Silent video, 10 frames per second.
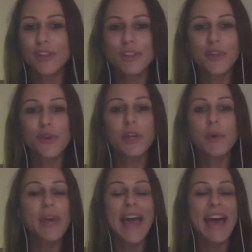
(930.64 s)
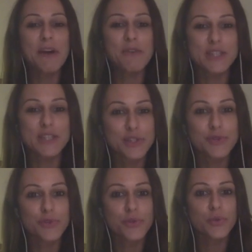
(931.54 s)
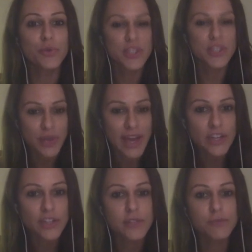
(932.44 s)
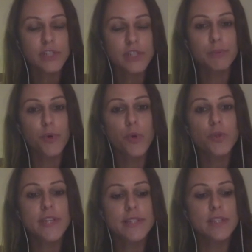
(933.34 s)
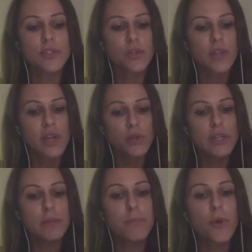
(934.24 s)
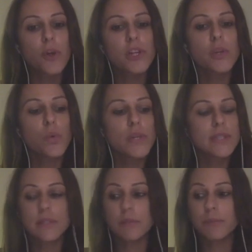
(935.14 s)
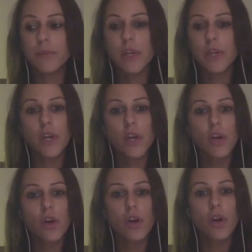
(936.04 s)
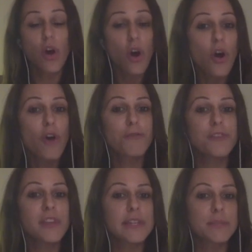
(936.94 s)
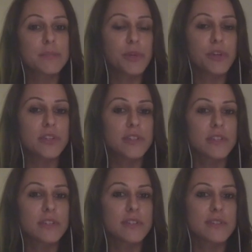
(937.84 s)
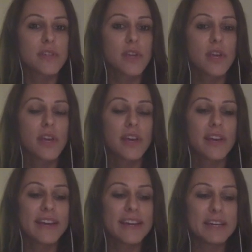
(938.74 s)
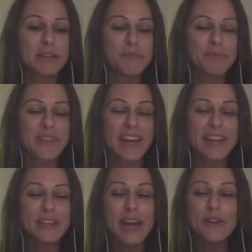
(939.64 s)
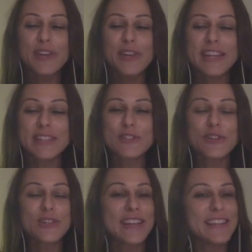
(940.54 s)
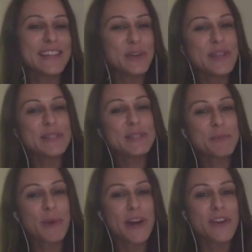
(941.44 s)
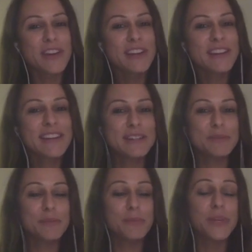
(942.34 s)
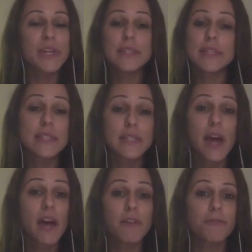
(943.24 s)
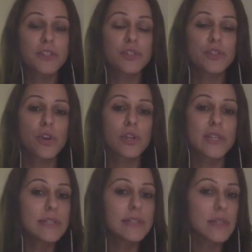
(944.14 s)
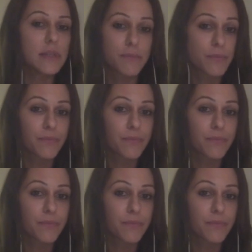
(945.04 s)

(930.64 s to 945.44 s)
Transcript: the only way out is to actually really process it so that you can embody the wisdom of the experiences. I know that that's not, inspiring because it's tough. It's not easy.